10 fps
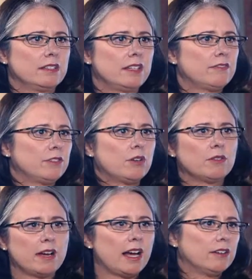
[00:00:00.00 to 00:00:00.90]
that float
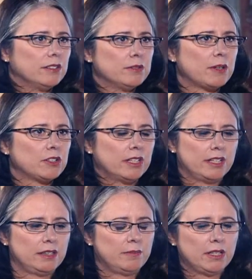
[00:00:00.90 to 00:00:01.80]
around,
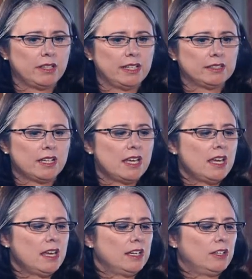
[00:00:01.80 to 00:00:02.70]
especially in the Middle East,
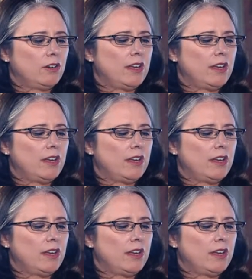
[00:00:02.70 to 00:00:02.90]
you know,